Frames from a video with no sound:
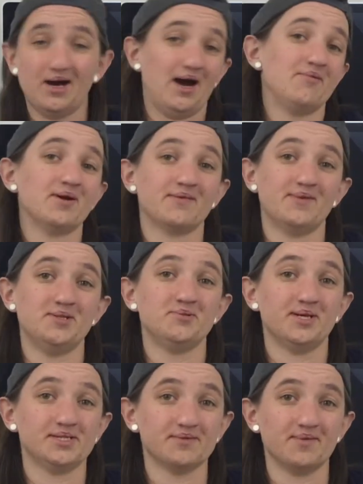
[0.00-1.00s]
I recommend you
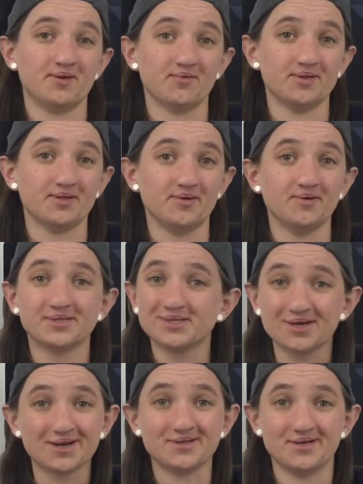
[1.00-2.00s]
take somebody with you. It's a
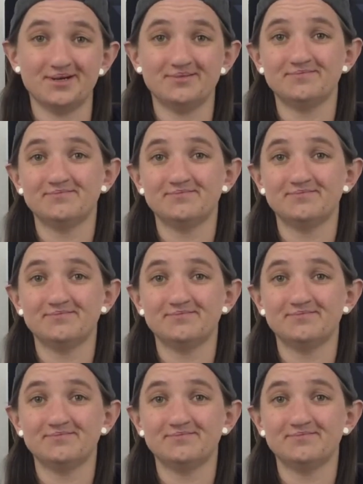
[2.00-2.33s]
good idea.